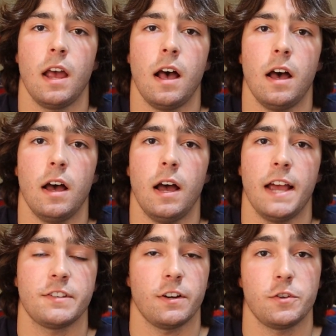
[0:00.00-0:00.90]

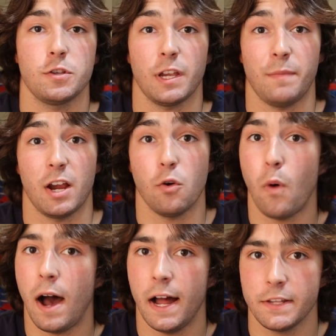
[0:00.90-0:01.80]
I start to use like my
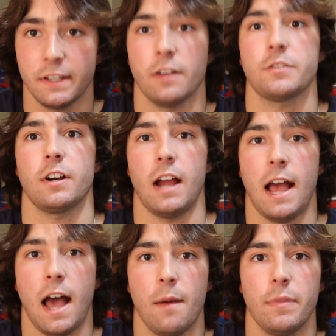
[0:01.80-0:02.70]
quads, like I'll start
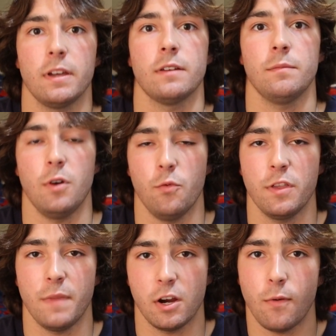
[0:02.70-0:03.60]
hopping, but
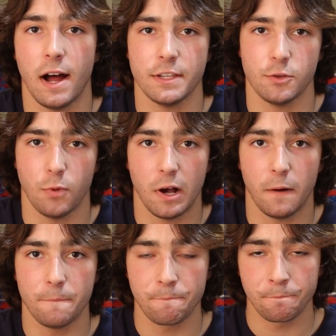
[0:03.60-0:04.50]
with my quads as
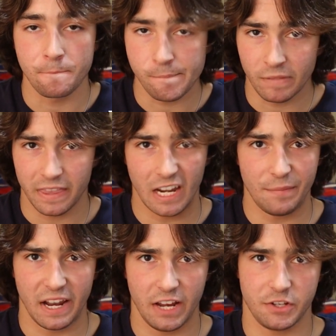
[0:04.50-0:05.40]
well. And then I'm
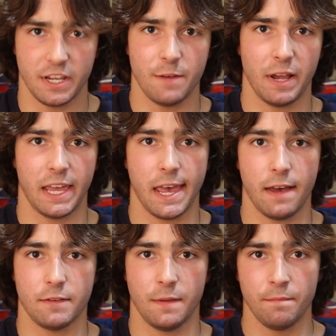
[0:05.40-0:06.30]
not actually hitting my
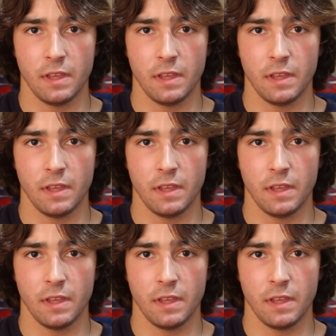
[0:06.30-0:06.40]
calves.